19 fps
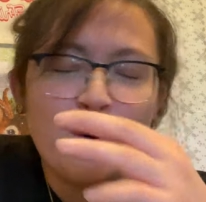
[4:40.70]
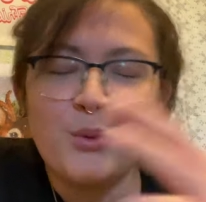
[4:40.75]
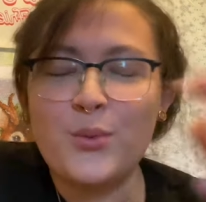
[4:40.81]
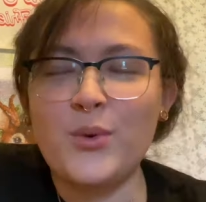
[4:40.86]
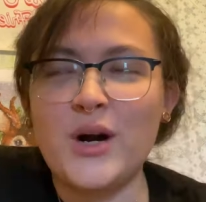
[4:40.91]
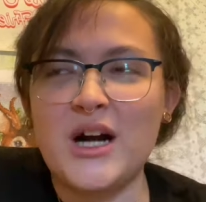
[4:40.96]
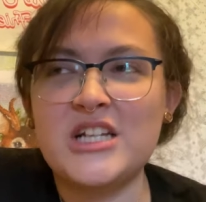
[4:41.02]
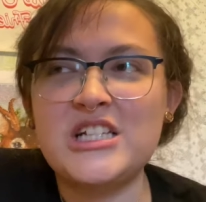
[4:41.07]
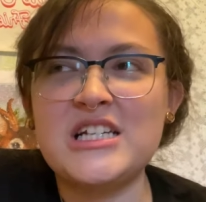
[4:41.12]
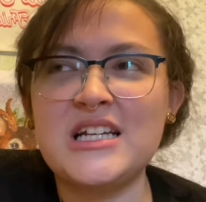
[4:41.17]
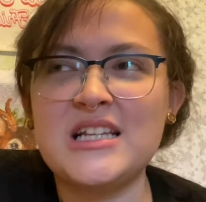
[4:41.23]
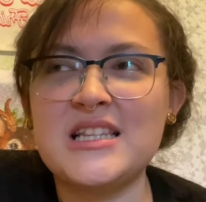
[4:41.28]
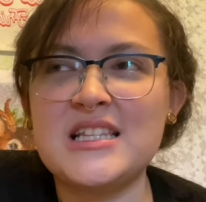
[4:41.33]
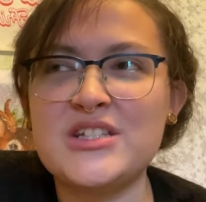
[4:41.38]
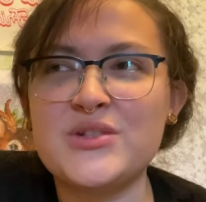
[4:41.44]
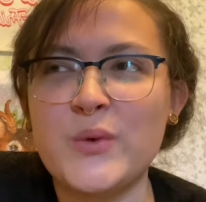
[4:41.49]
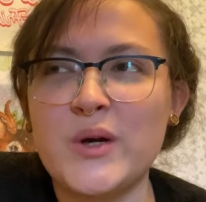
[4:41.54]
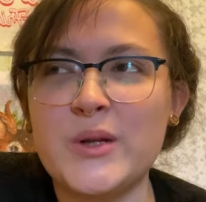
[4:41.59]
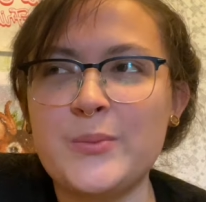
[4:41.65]
watching
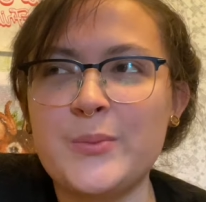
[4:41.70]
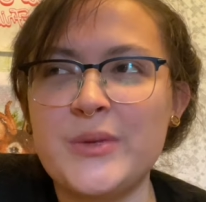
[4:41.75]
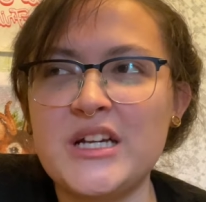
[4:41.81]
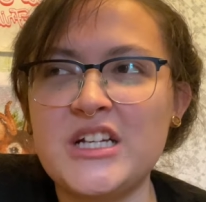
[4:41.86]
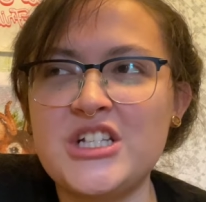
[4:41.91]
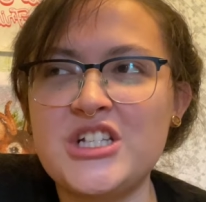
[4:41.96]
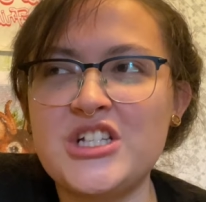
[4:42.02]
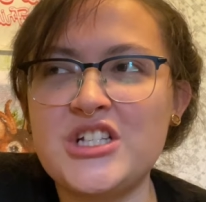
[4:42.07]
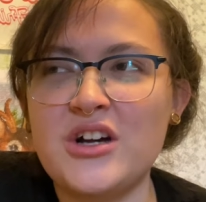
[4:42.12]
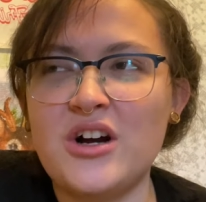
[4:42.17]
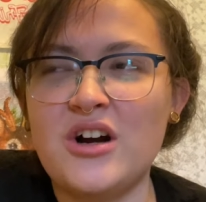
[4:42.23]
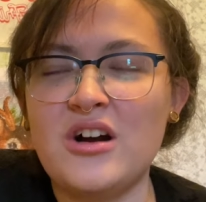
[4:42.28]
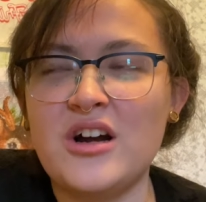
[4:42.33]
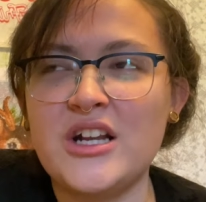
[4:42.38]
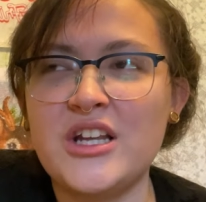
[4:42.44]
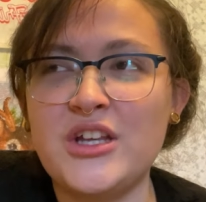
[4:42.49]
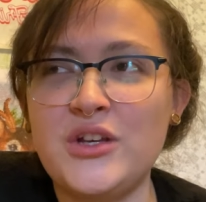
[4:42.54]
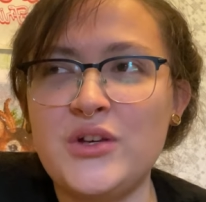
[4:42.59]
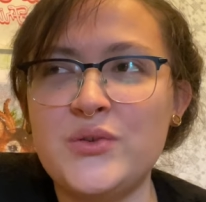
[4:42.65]
this one bitch
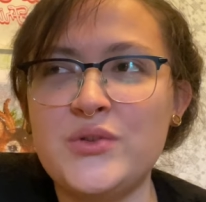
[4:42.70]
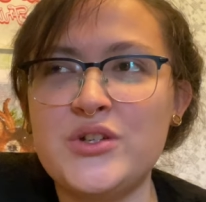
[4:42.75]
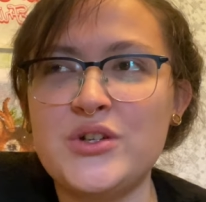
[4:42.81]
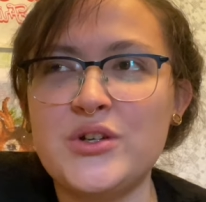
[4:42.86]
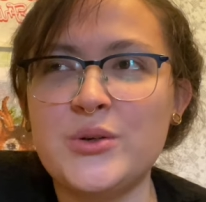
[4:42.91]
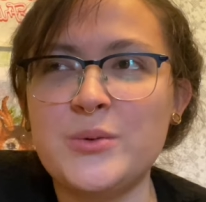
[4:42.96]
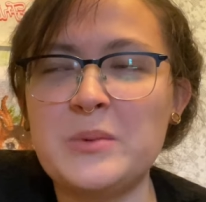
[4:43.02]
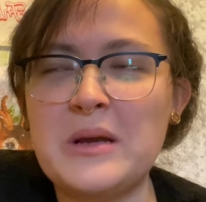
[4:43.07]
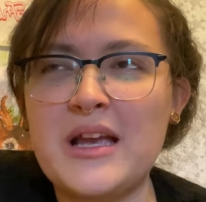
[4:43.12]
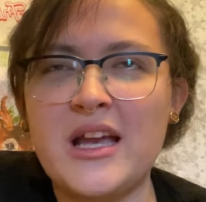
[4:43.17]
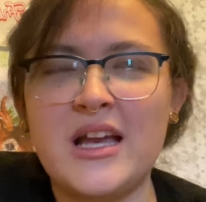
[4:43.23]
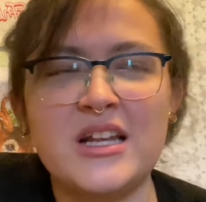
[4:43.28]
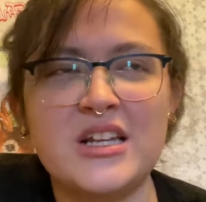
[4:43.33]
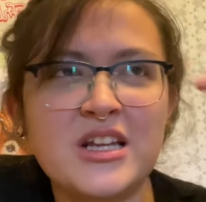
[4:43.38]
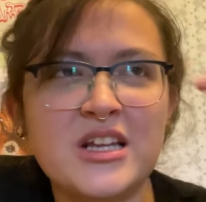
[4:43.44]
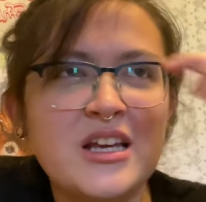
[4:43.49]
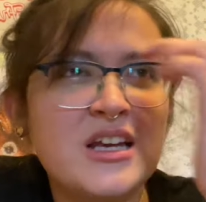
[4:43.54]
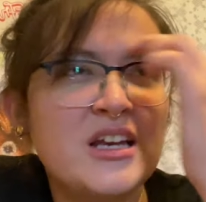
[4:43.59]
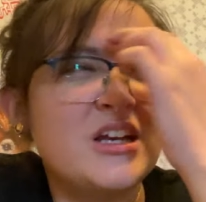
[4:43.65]
on YouTube, and